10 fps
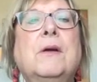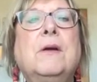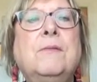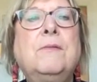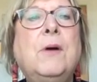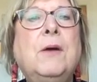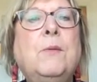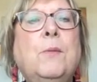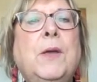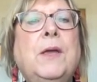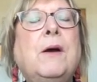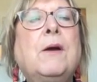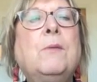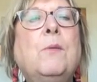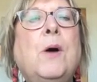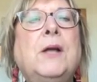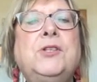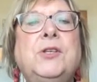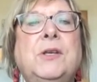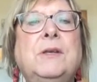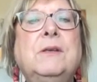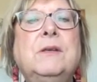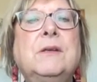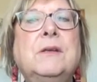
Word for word: of what we are watching,